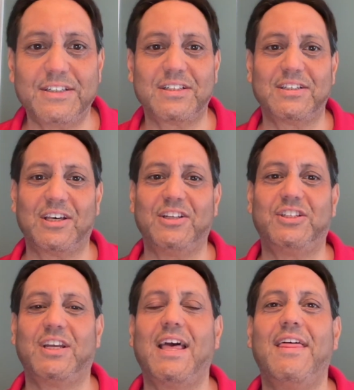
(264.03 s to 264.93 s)

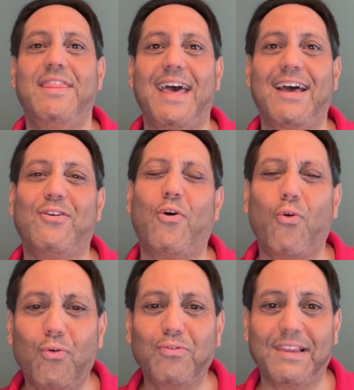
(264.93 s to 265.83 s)
such that
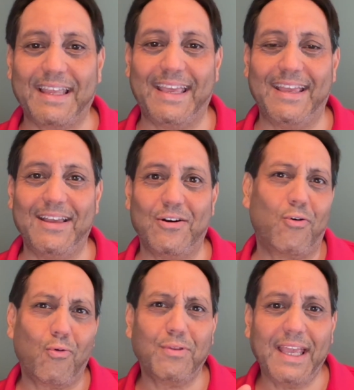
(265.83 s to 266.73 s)
only
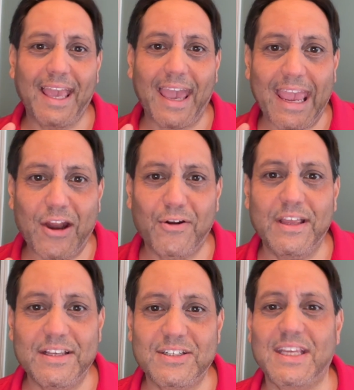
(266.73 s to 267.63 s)

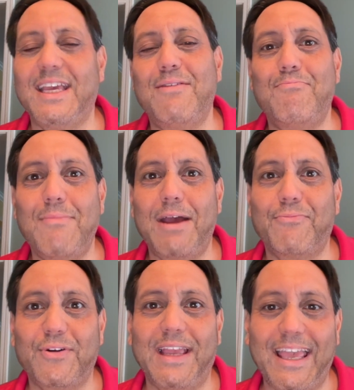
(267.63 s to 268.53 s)
areas in
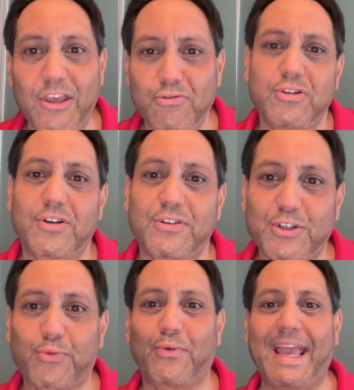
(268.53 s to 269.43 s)
memory a user is
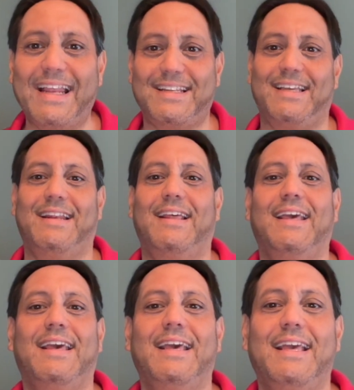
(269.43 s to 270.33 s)
granted
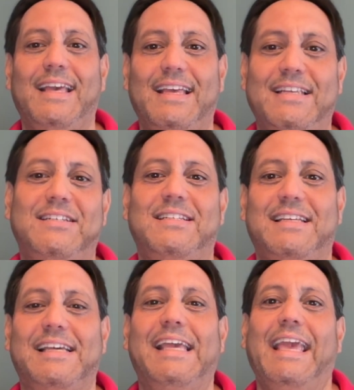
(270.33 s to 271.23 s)
is
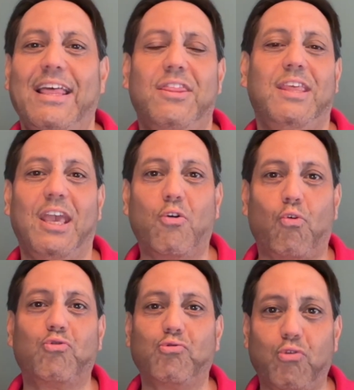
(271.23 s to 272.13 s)
in the
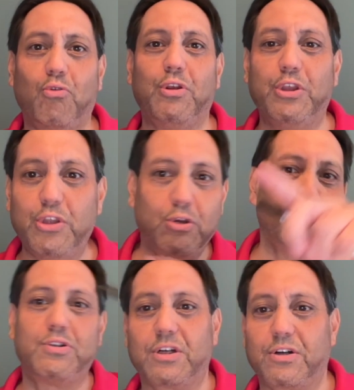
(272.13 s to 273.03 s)
quote unquote
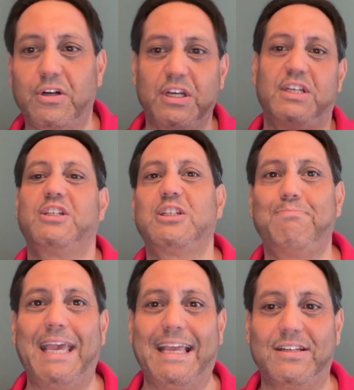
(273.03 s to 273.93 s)
user
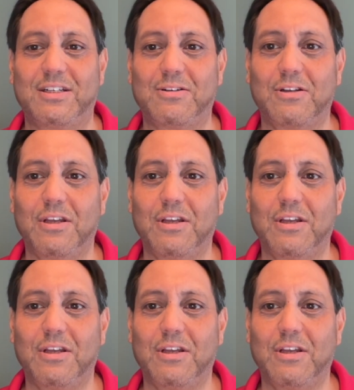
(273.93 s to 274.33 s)
space.